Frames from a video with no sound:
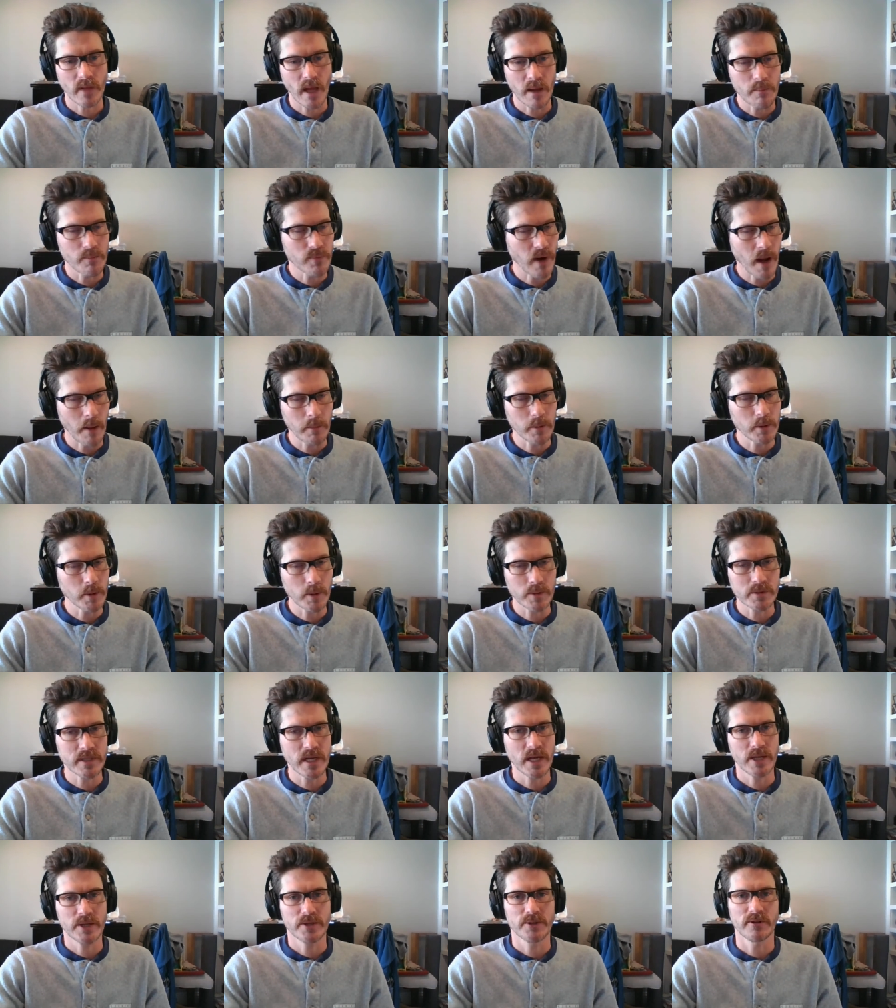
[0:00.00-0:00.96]
It probably won't
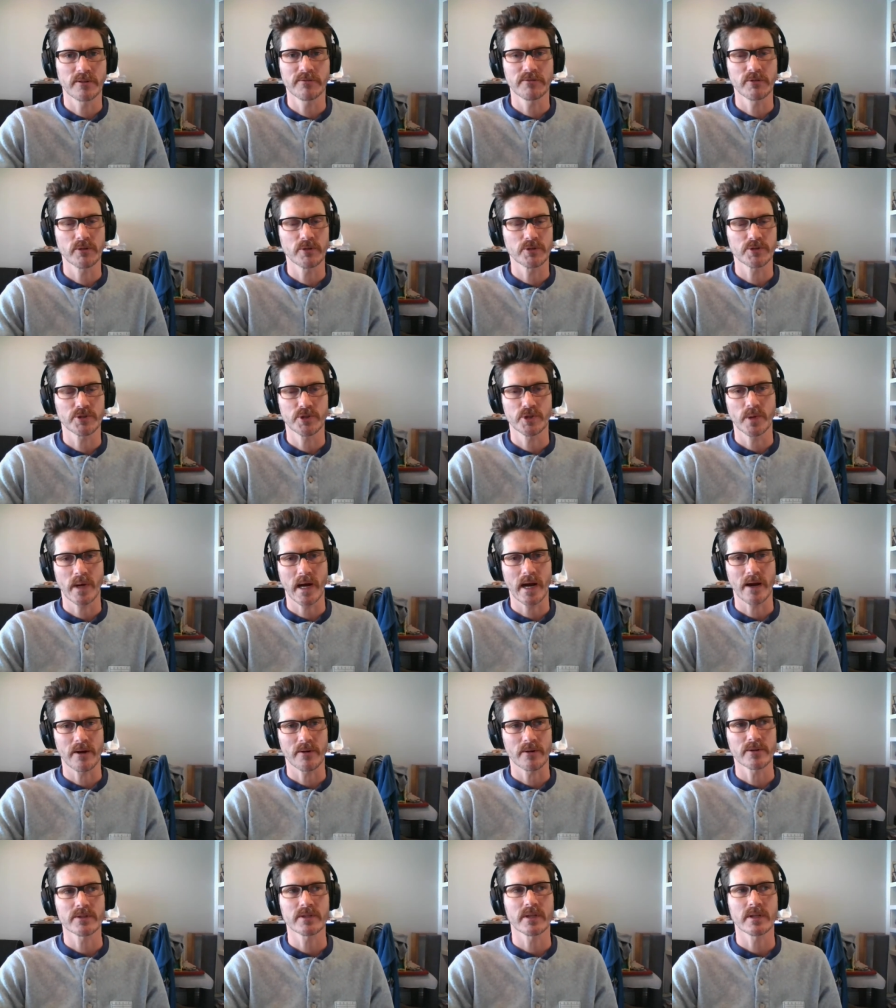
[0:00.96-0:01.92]
take you a full two
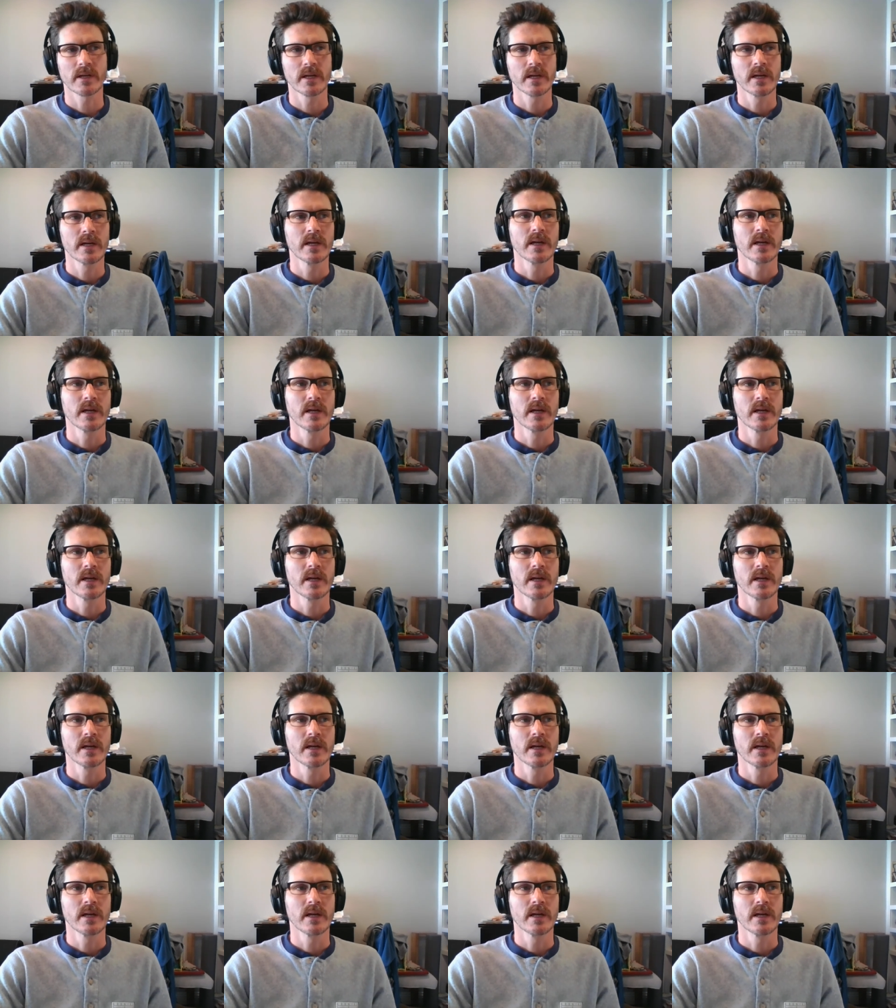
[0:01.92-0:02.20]
hours.